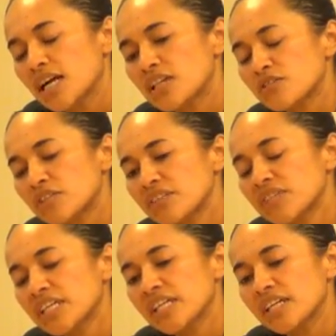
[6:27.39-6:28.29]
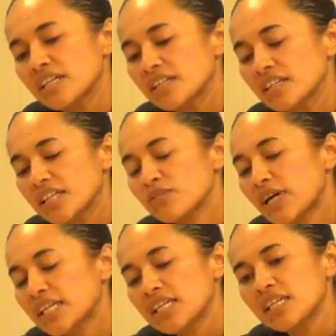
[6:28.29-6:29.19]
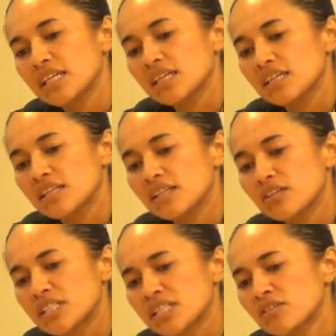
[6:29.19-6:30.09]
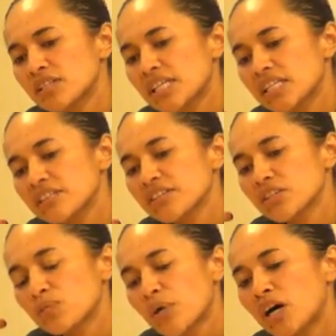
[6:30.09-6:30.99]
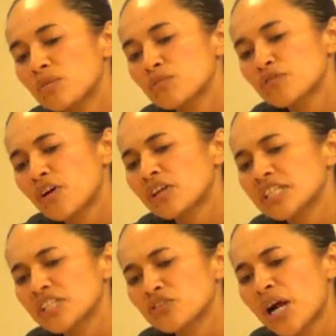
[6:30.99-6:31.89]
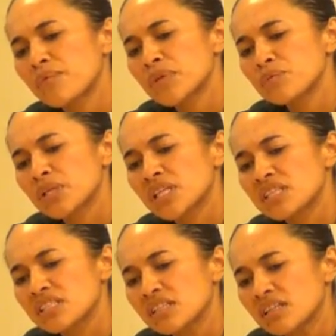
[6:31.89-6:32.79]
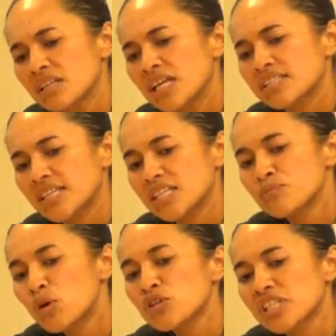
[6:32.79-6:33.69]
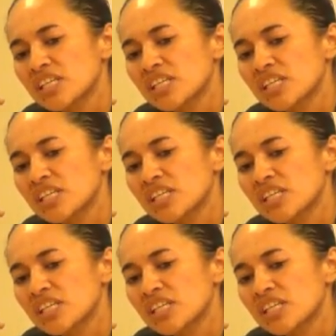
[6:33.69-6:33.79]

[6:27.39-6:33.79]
And so living here in Waikiki, it's not only hearing the bombs falling and dropping, but it's that emotion.